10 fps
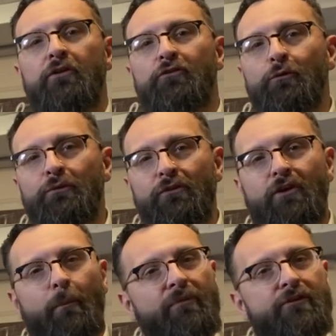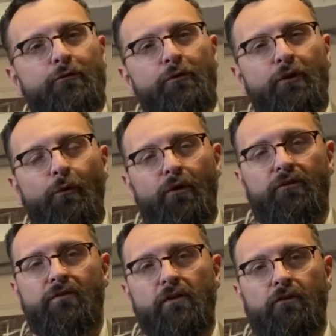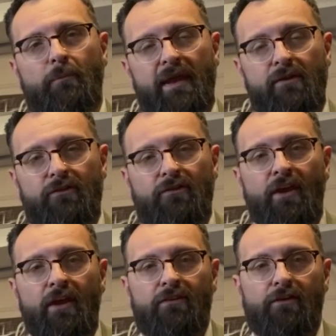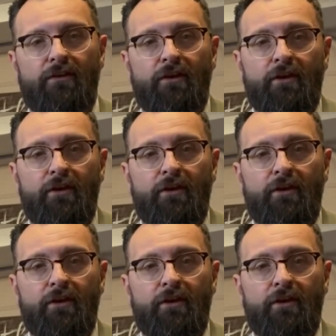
students come through the doors of this space to